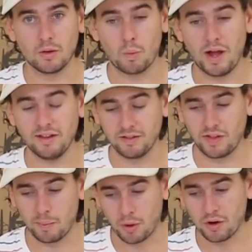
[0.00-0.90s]
the weights of
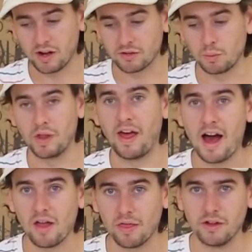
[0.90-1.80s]
their products
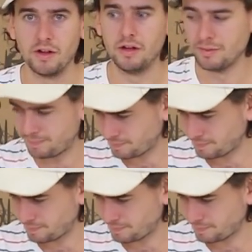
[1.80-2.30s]
without the